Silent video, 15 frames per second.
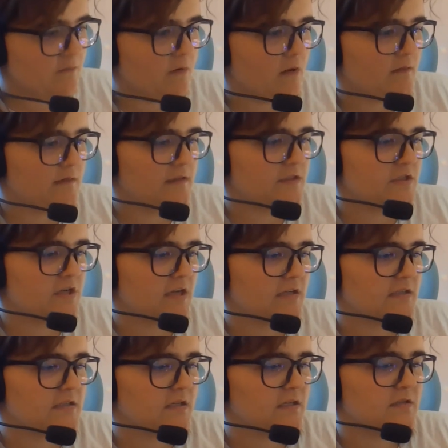quality
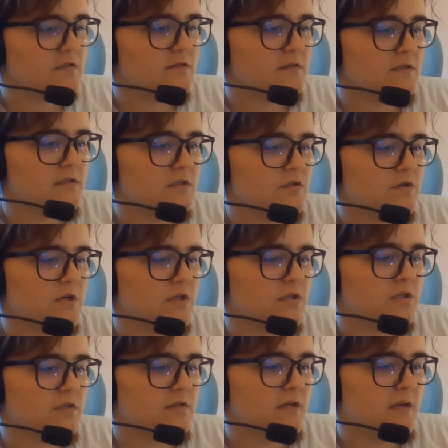checks done during
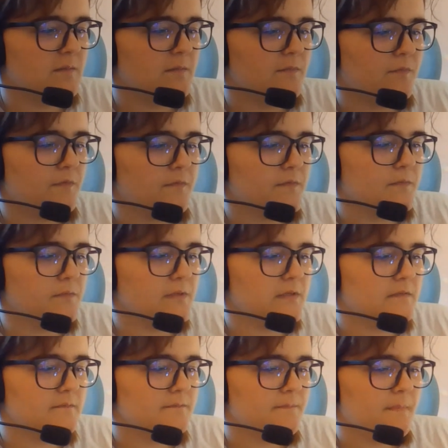construction and before fueling.